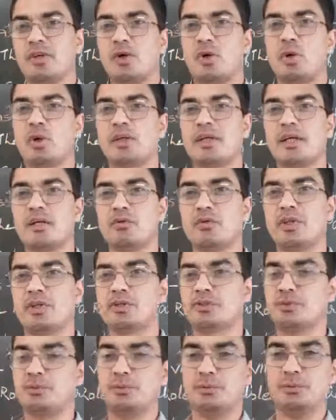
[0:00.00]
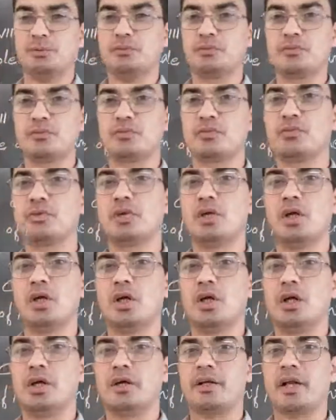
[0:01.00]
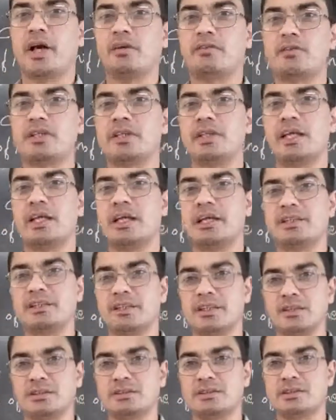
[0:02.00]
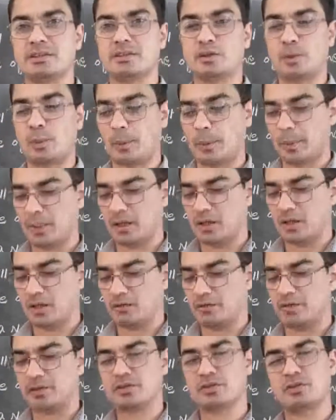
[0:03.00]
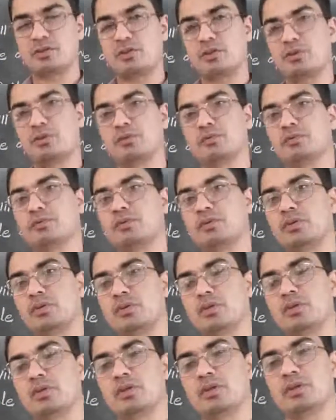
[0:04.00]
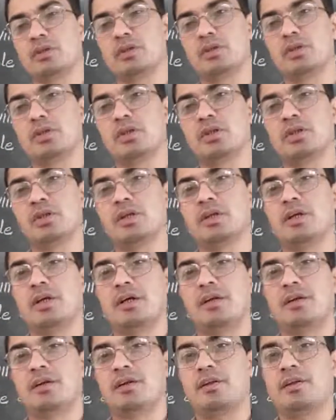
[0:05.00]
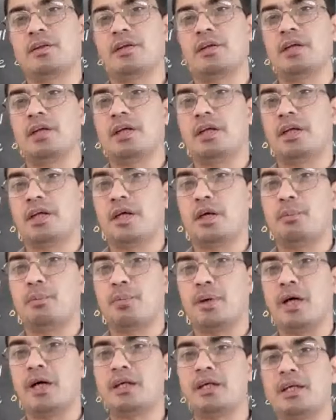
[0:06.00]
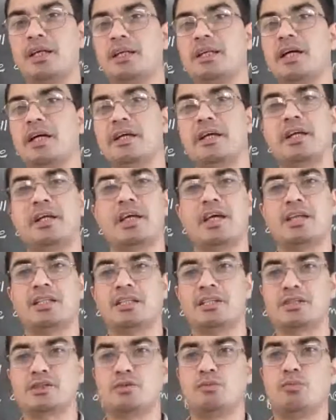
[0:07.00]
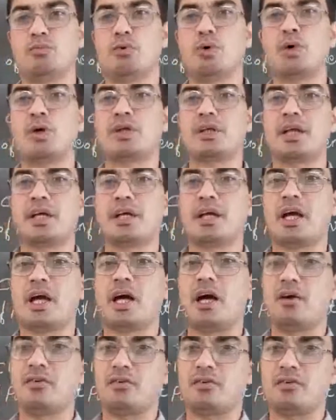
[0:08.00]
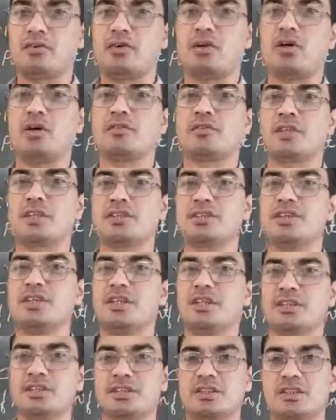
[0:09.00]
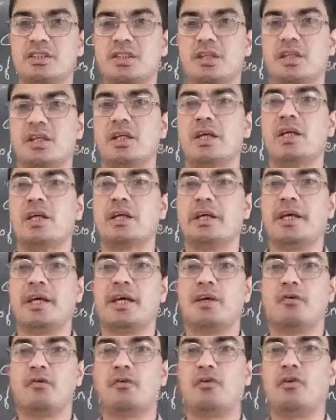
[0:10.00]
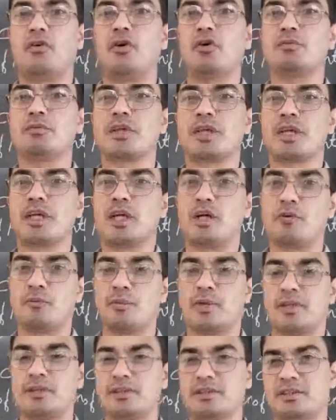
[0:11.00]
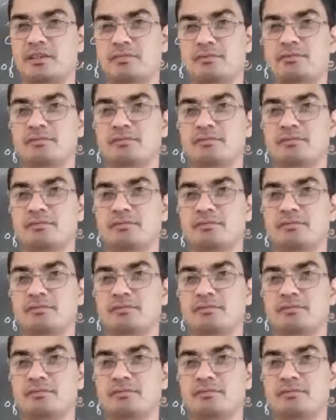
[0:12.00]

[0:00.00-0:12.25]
All that we saw. And after the elections, we saw a party that gets more than half of the seats can form the government.